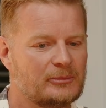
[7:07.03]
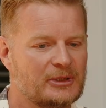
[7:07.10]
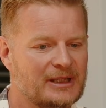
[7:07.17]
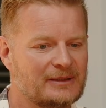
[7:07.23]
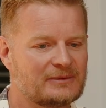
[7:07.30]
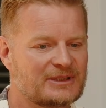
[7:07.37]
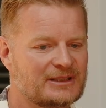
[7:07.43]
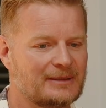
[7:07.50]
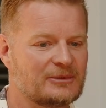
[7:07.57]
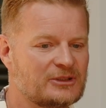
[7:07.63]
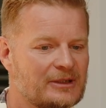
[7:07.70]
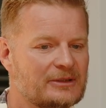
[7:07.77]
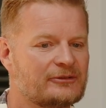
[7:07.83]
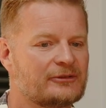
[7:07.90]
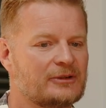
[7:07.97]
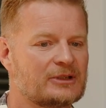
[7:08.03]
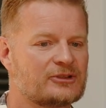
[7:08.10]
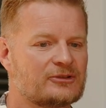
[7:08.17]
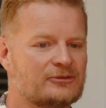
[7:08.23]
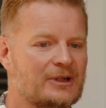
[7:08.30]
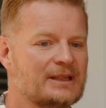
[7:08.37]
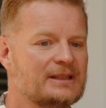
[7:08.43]
But it was sometimes
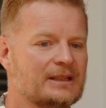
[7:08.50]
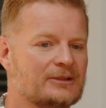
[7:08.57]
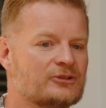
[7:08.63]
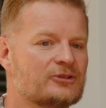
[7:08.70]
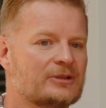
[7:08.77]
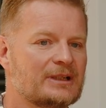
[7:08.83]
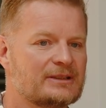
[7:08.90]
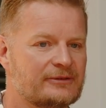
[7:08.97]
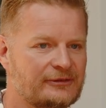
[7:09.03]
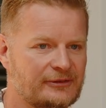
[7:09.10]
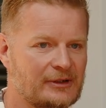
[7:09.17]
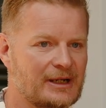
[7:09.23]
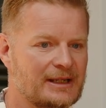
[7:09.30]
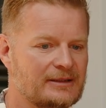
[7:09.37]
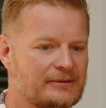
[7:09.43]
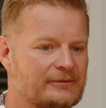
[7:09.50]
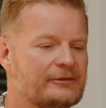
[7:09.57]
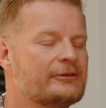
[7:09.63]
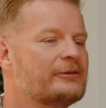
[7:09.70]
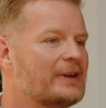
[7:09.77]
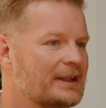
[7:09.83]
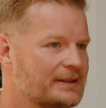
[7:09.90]
frustrating trying to find
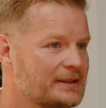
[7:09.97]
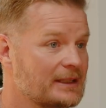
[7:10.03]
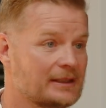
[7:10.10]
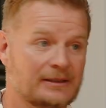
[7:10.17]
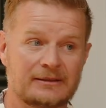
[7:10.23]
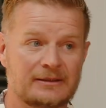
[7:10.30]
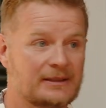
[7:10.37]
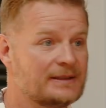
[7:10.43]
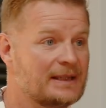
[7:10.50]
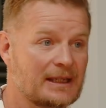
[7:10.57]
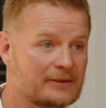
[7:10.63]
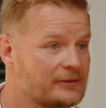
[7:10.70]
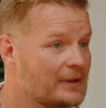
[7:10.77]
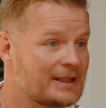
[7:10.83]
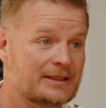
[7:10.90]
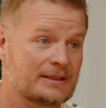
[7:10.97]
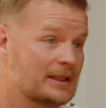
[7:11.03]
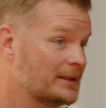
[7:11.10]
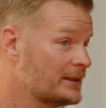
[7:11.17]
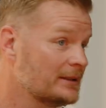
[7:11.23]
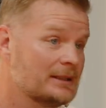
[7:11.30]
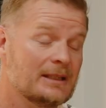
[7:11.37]
funding, and the debt advice
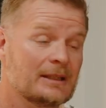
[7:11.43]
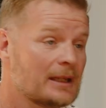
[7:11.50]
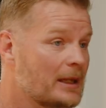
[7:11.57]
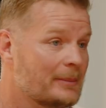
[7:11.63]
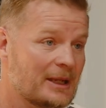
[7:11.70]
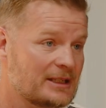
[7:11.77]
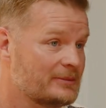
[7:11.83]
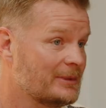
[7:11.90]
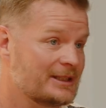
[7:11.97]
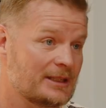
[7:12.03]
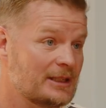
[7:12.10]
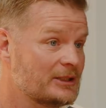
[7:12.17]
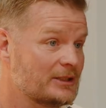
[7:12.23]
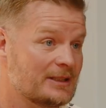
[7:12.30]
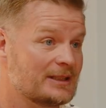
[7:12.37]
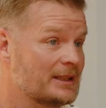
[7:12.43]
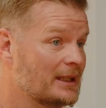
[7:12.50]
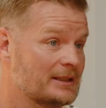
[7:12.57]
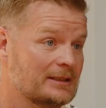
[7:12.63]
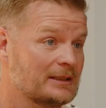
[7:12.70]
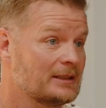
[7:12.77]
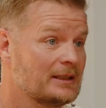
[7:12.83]
sector, the income maximisation
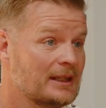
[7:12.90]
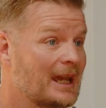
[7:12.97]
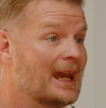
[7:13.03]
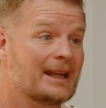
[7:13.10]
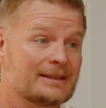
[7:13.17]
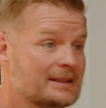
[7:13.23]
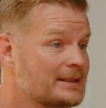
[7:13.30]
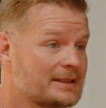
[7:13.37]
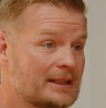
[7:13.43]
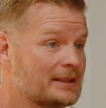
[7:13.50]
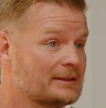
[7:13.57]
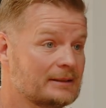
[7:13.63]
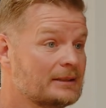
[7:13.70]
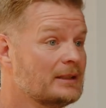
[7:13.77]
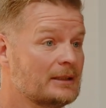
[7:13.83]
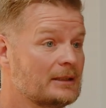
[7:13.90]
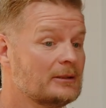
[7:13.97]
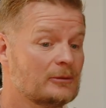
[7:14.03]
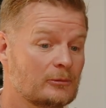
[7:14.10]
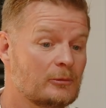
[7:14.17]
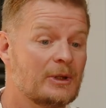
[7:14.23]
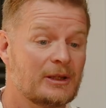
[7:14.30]
sector, housing sector,
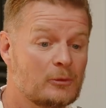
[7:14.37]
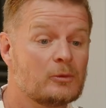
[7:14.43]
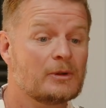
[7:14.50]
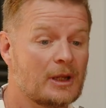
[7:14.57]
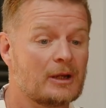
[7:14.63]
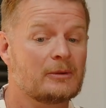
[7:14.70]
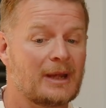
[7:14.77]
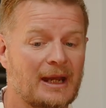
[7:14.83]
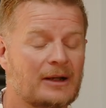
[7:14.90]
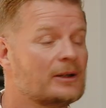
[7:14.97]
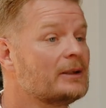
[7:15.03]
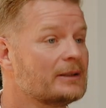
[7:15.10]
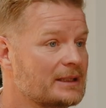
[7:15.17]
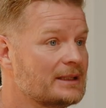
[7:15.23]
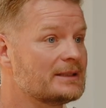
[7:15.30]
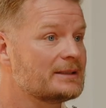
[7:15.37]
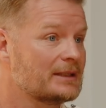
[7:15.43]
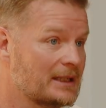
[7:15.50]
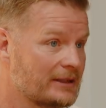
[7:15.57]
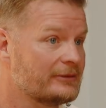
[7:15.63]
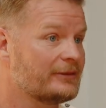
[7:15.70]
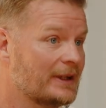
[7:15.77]
we all know how hard it is
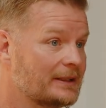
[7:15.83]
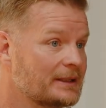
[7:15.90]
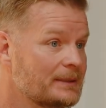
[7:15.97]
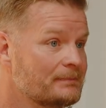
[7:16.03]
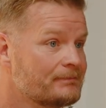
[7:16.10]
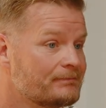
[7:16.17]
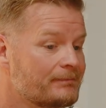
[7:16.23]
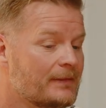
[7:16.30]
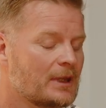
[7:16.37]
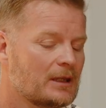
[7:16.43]
to get funding. Yeah.